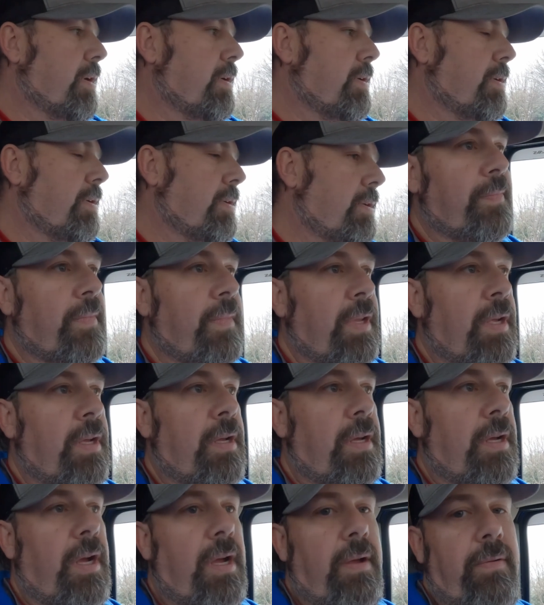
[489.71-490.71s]

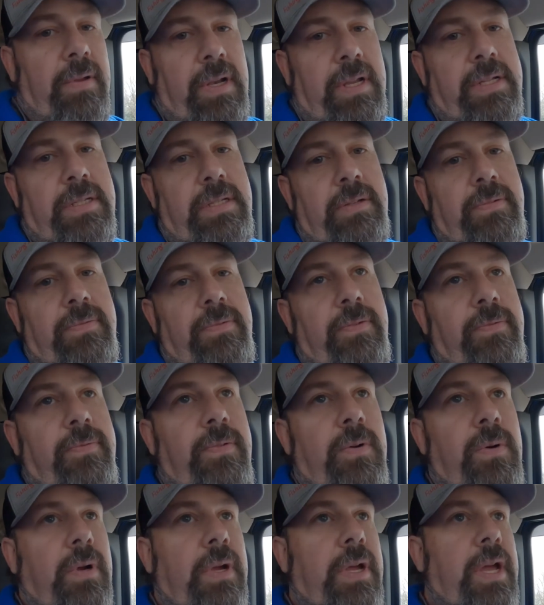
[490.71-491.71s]
I have it listed
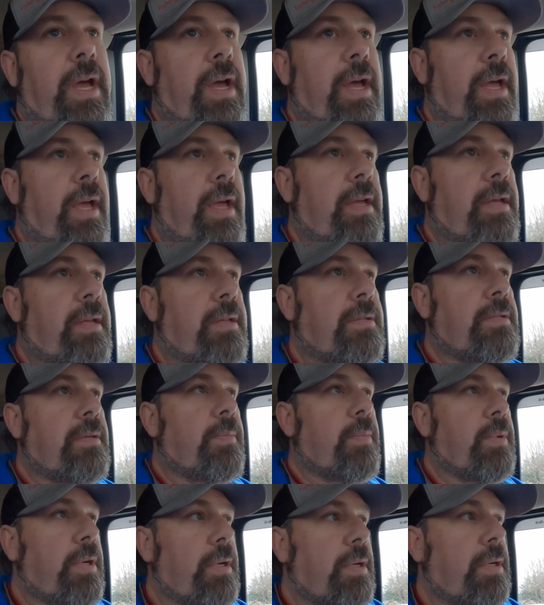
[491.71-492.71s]
for $4K.
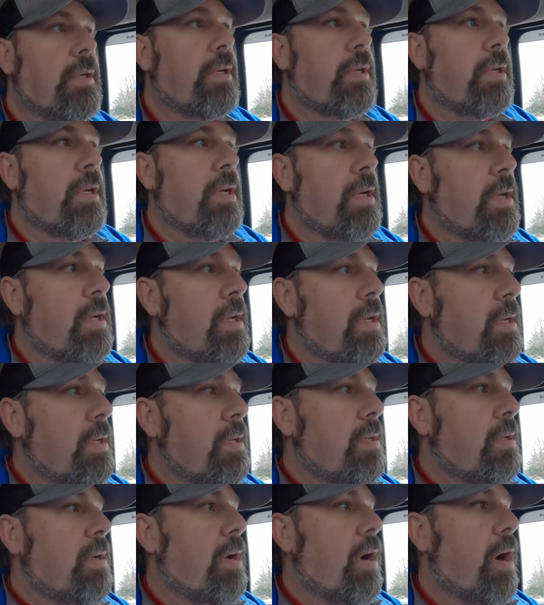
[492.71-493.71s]
Someone
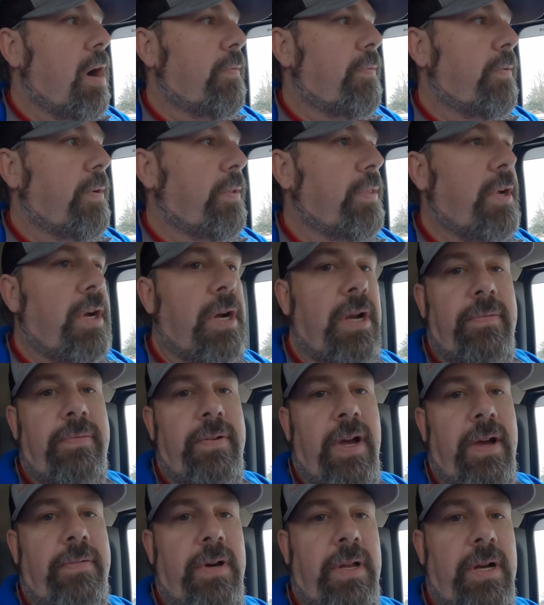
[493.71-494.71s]
offering
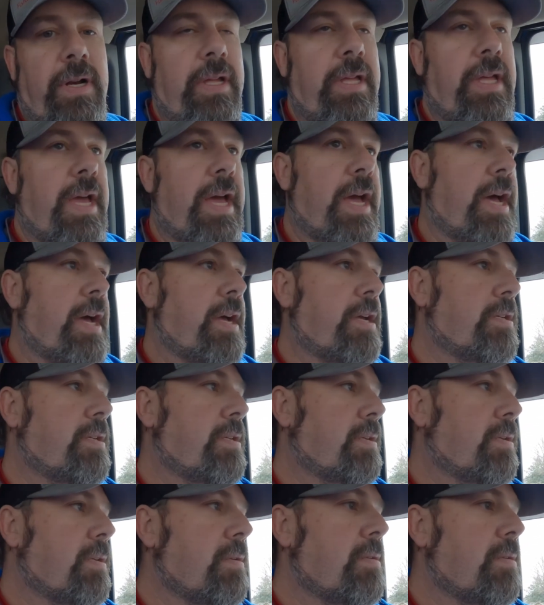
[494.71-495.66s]
$3,500 cash.